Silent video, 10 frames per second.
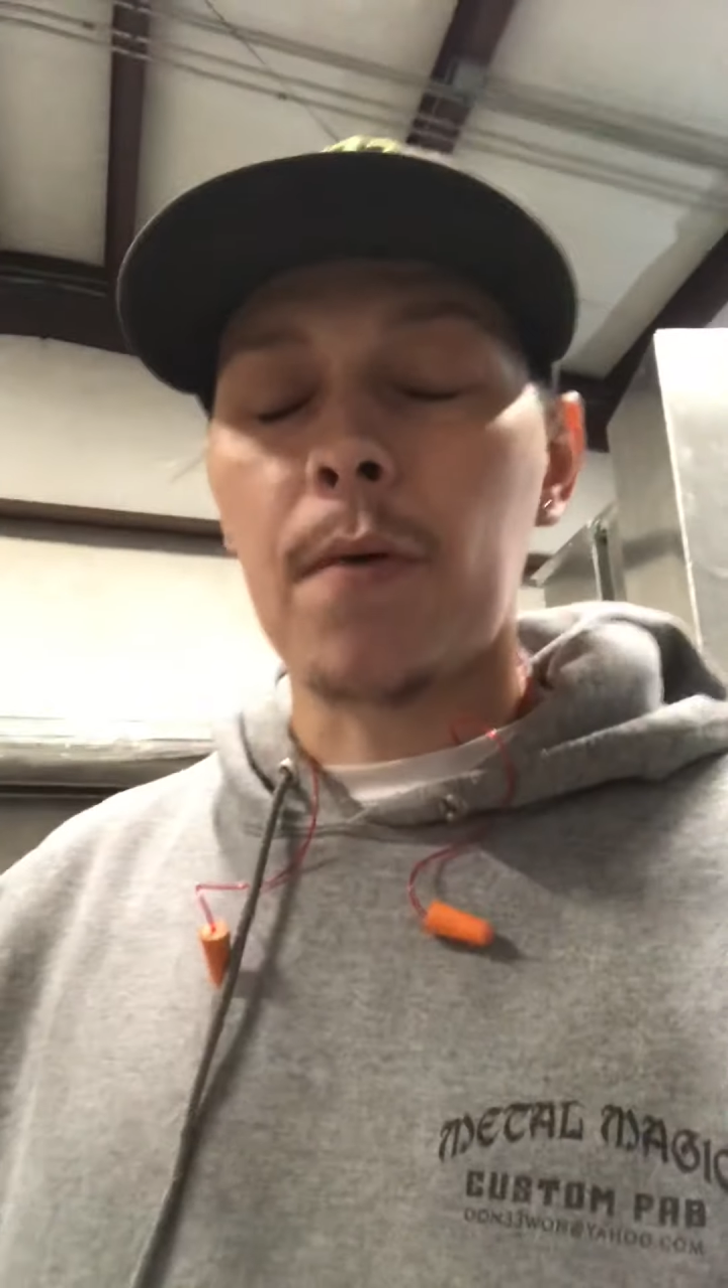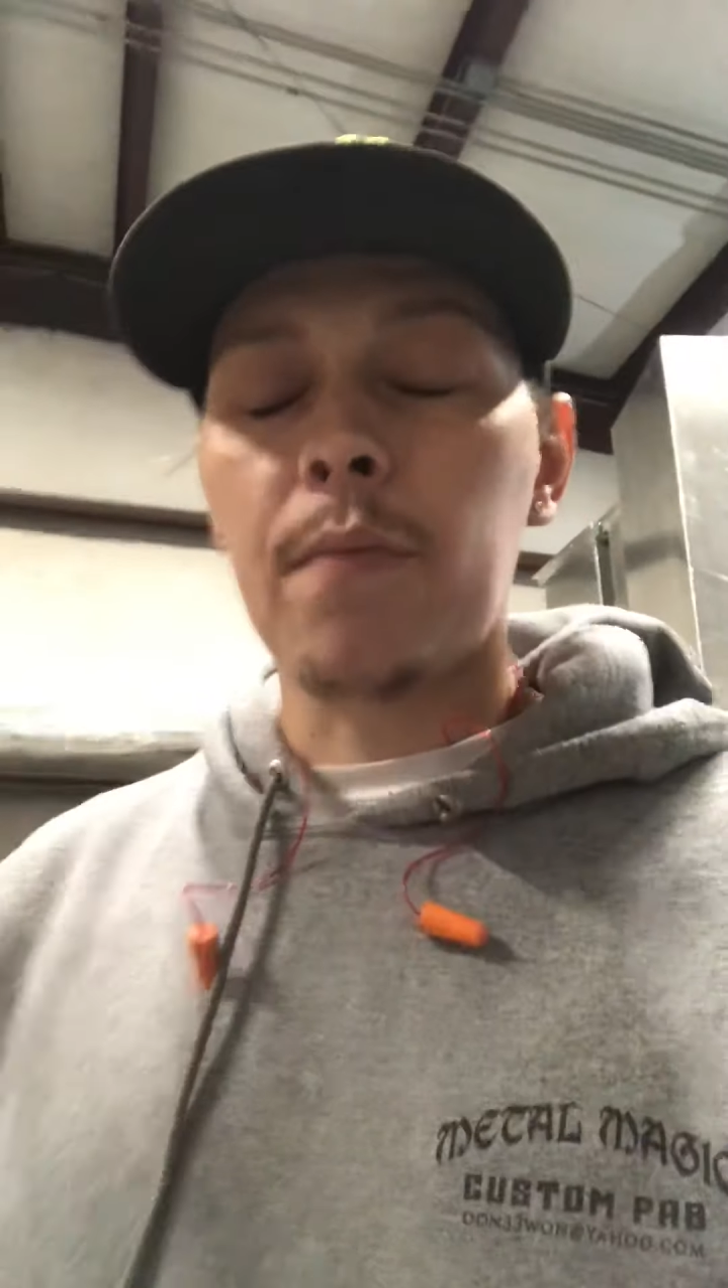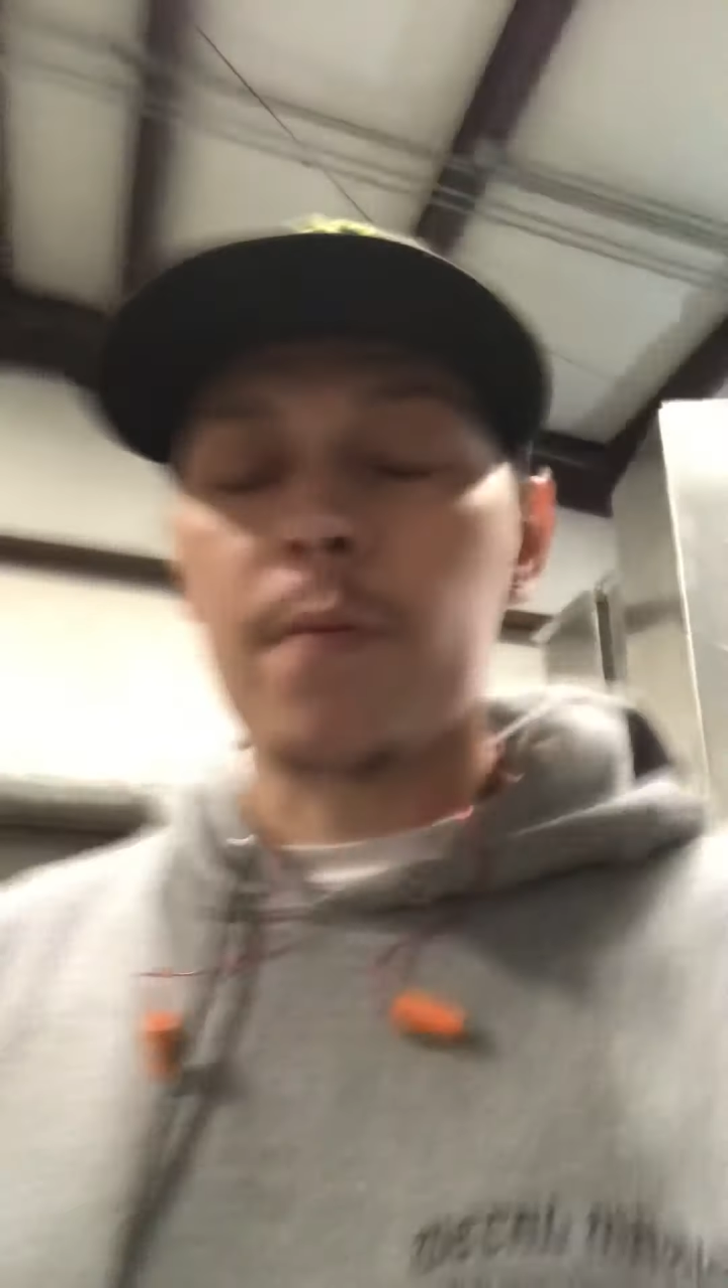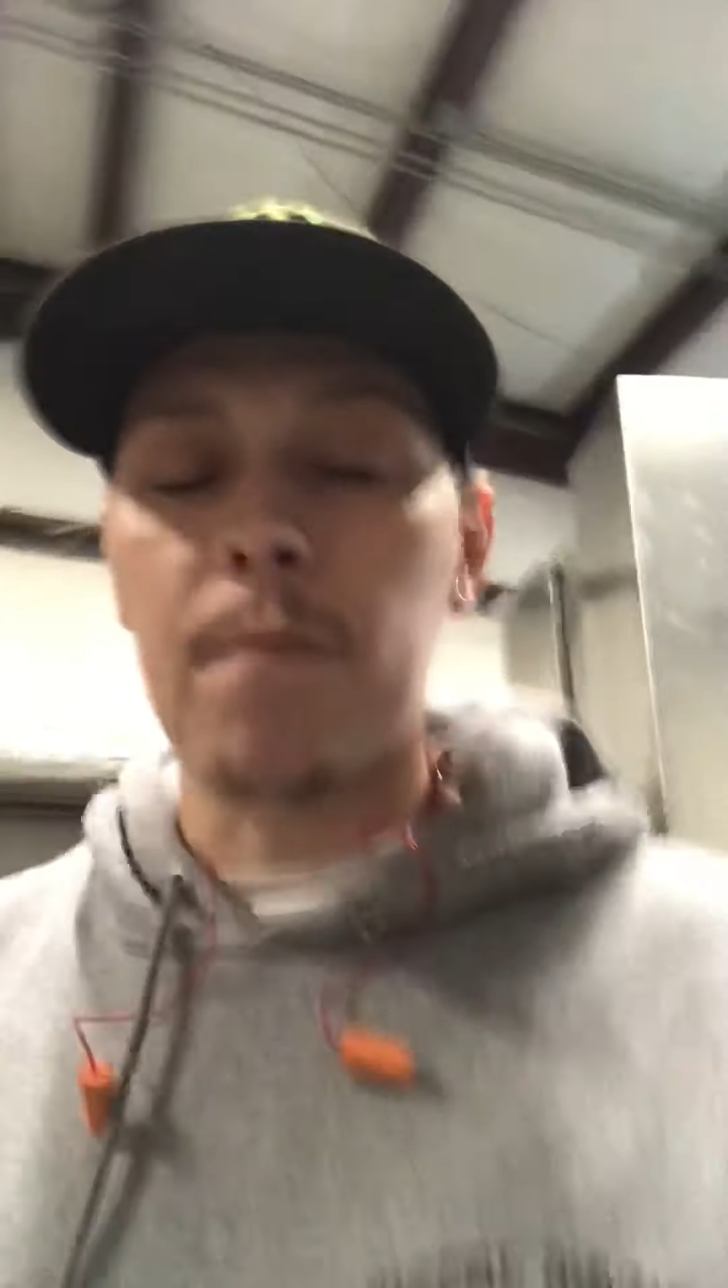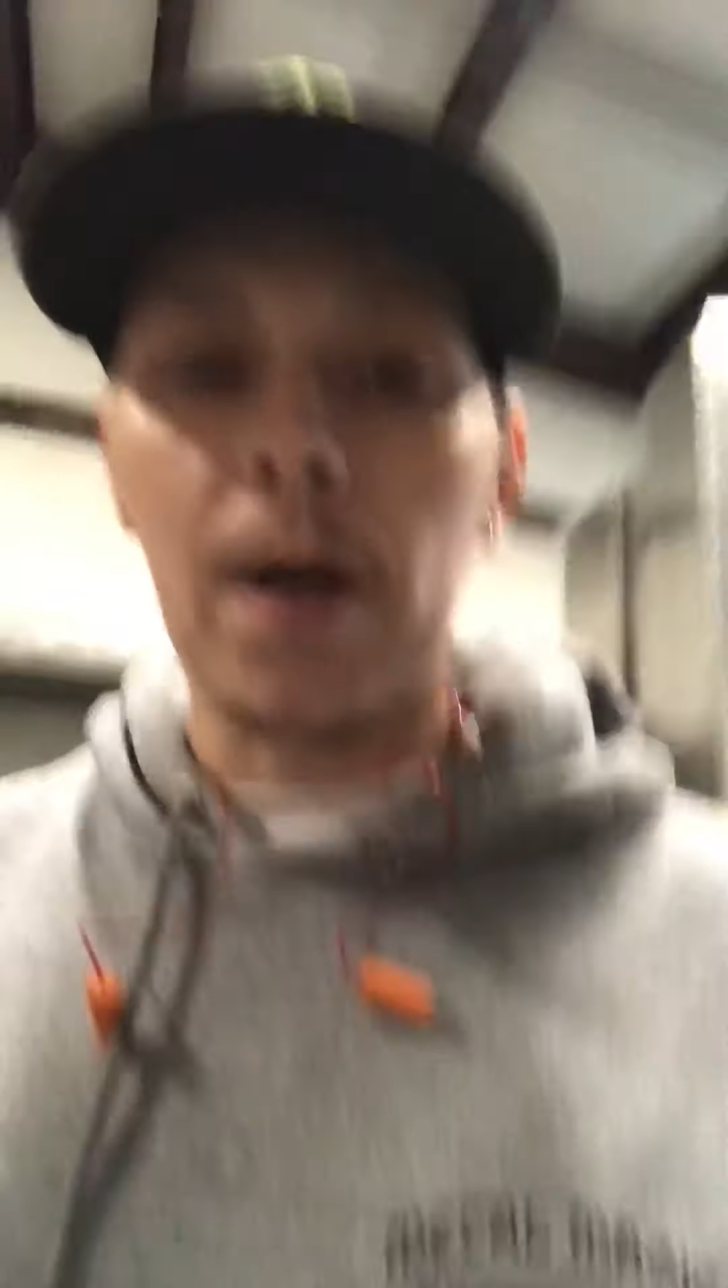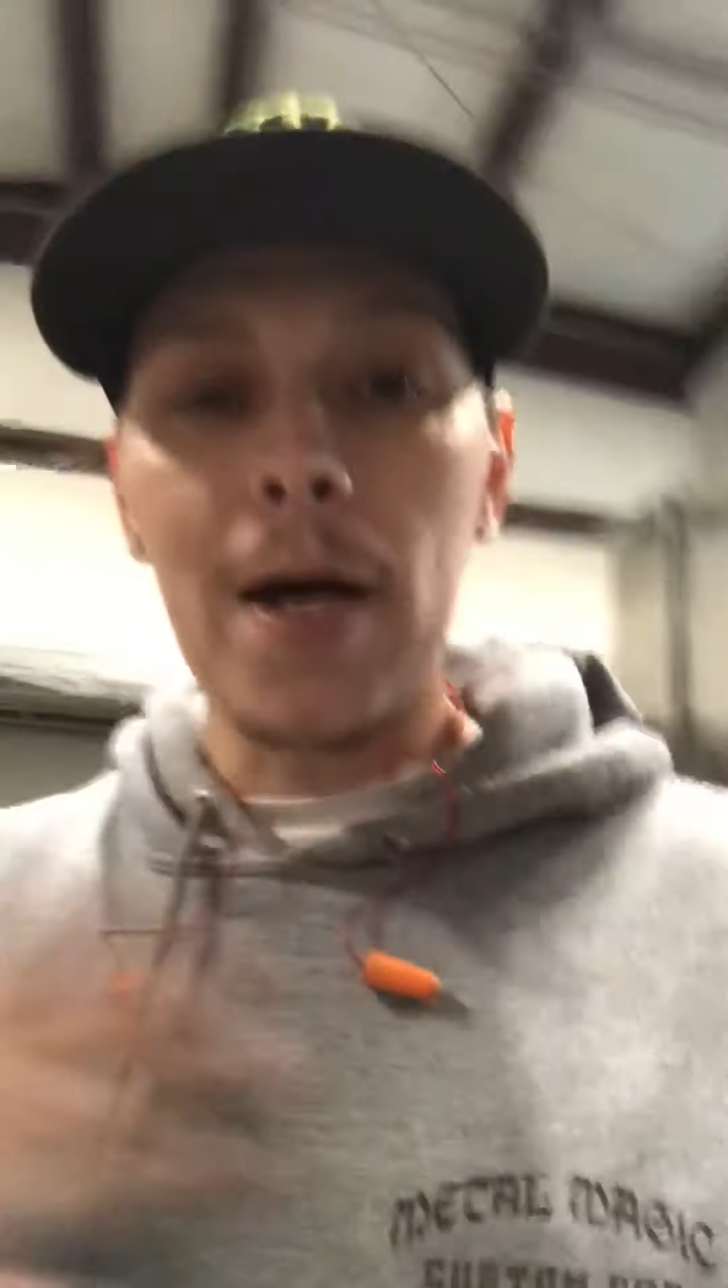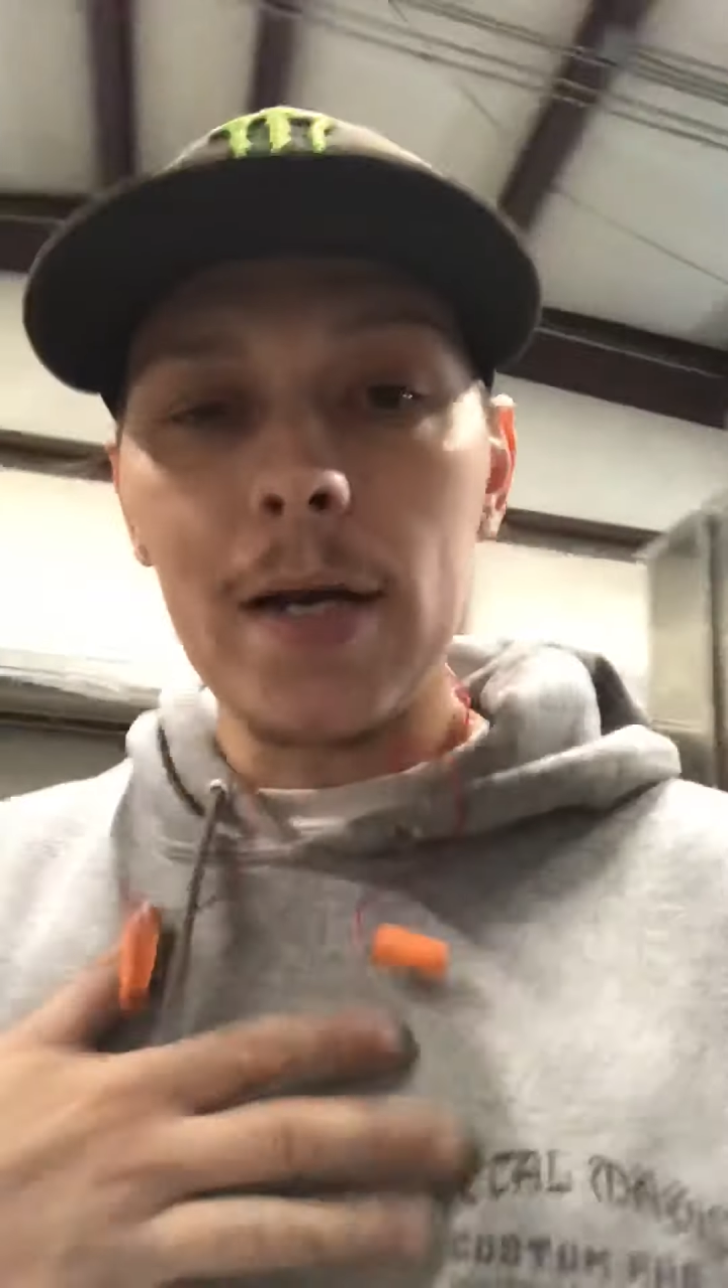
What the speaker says: off of my